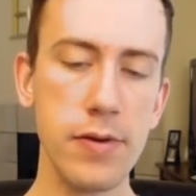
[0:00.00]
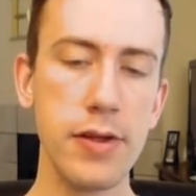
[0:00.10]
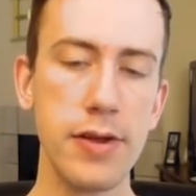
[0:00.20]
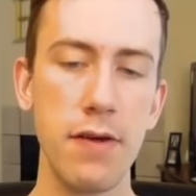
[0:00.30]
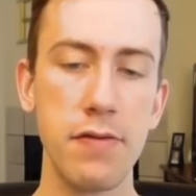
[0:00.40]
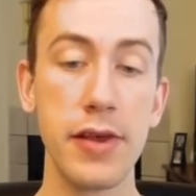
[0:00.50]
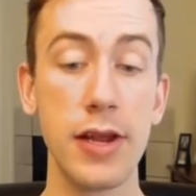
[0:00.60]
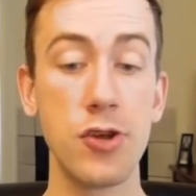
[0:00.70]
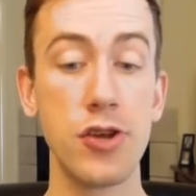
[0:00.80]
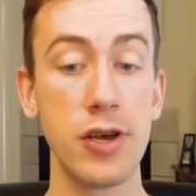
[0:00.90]
Definitely
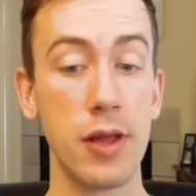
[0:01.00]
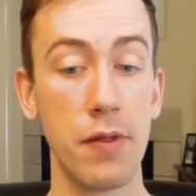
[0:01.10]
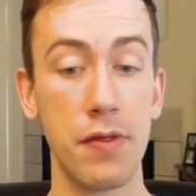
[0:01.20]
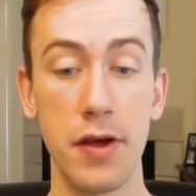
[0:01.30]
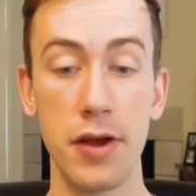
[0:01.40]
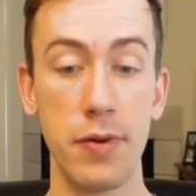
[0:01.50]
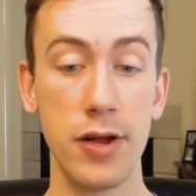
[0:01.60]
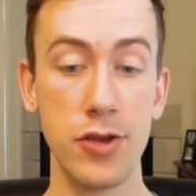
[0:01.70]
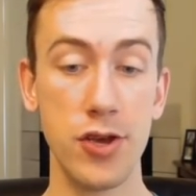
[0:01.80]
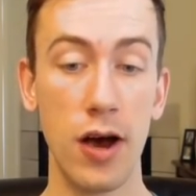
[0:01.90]
going to shield up the Thunder
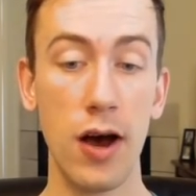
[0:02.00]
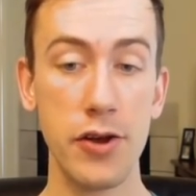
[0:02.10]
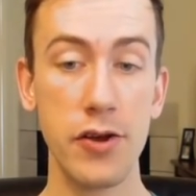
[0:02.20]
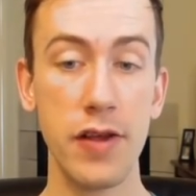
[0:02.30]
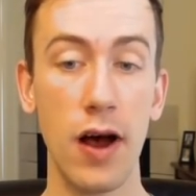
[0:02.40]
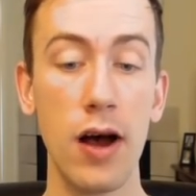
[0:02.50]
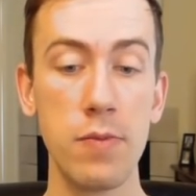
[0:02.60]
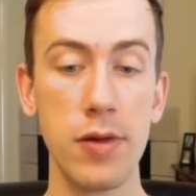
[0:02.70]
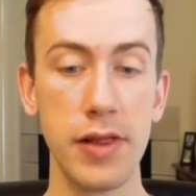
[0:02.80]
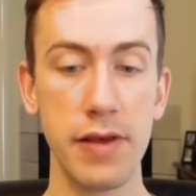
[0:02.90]
Punch. Haunter is
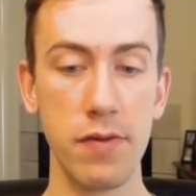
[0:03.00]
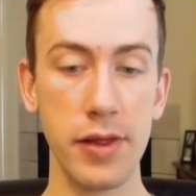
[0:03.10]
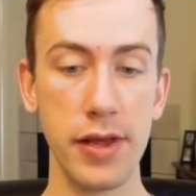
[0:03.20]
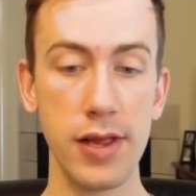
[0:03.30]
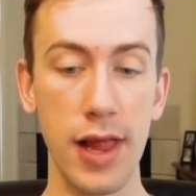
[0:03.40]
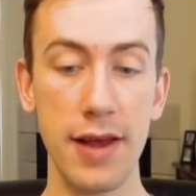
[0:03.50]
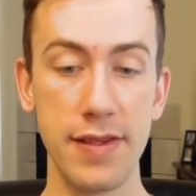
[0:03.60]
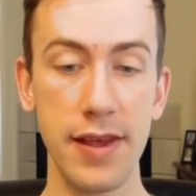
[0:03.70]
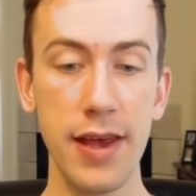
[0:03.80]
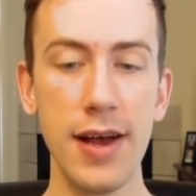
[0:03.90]
unbelievably
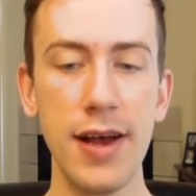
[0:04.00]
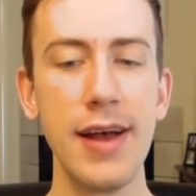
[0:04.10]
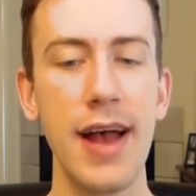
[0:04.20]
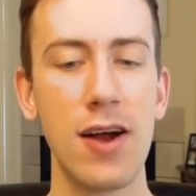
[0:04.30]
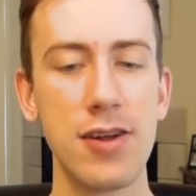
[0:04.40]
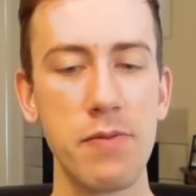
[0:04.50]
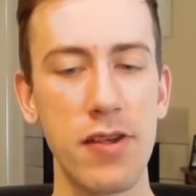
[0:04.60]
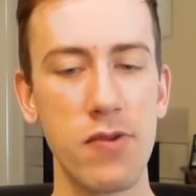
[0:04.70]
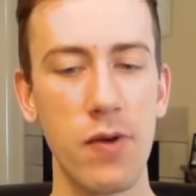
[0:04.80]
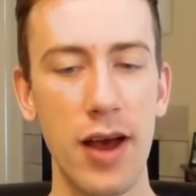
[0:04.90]
glassy. Out comes
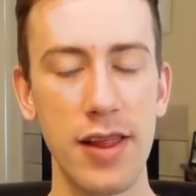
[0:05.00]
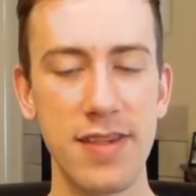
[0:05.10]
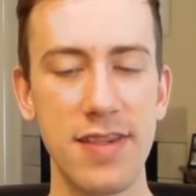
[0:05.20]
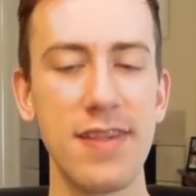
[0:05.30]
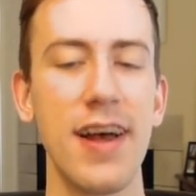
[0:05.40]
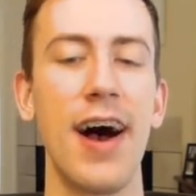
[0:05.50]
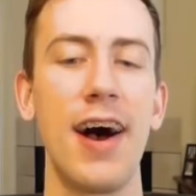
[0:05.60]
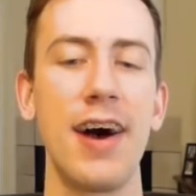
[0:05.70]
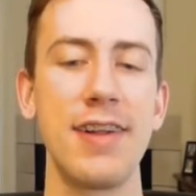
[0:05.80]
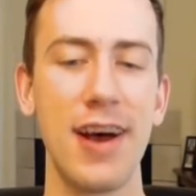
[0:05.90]
the Zweilous.
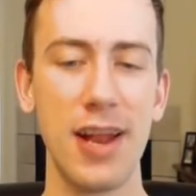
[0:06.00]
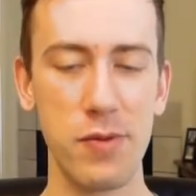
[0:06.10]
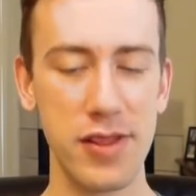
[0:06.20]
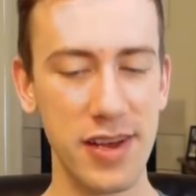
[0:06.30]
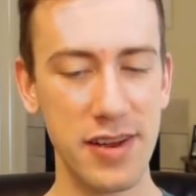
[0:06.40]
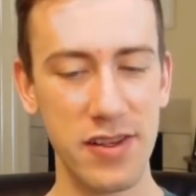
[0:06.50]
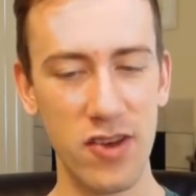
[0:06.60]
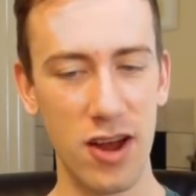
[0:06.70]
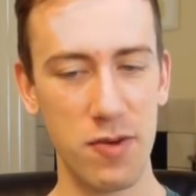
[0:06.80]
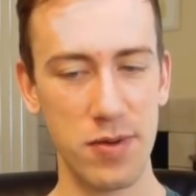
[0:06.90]
Not able to get to the
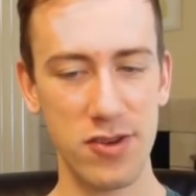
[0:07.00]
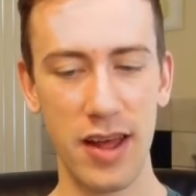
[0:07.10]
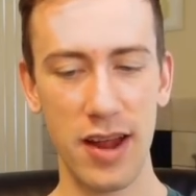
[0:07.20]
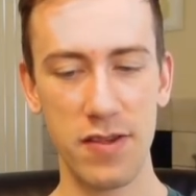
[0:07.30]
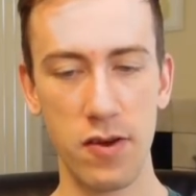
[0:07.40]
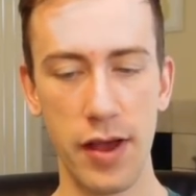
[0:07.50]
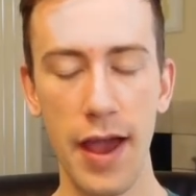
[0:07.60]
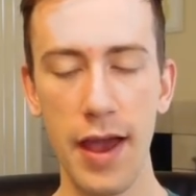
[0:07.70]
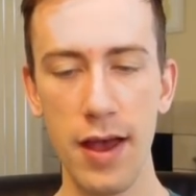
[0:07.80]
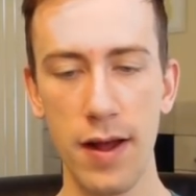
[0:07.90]
Shadow Punch. That is
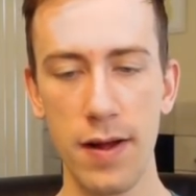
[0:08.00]
okay.